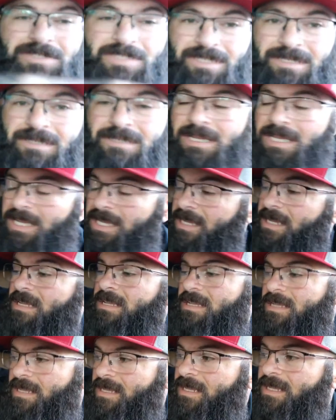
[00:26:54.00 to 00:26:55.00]
to.
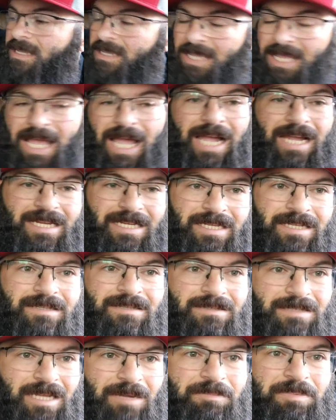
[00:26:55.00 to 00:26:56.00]
I
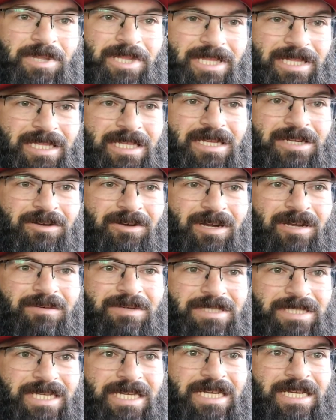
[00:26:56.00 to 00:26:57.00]
can completely agree
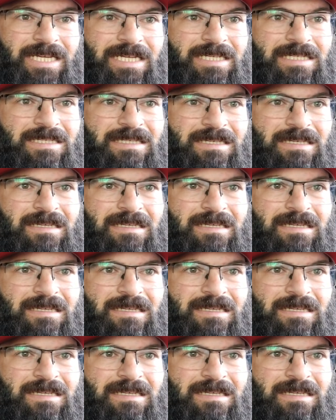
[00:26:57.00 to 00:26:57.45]
with that.